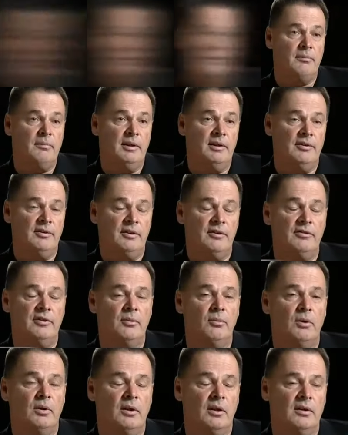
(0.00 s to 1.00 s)
I made
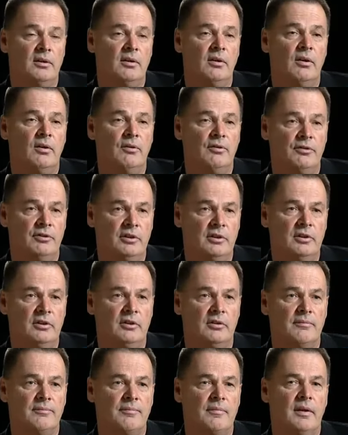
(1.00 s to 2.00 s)
$6,100 a
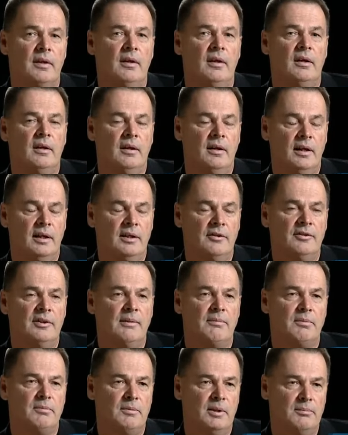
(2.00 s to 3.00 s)
year. I had to
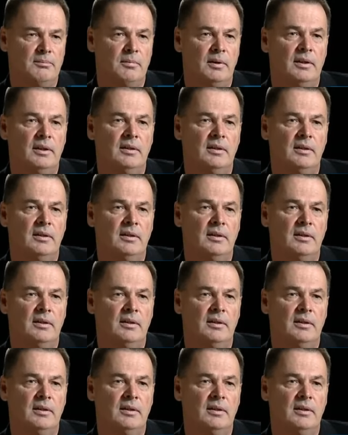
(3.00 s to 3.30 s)
supplement my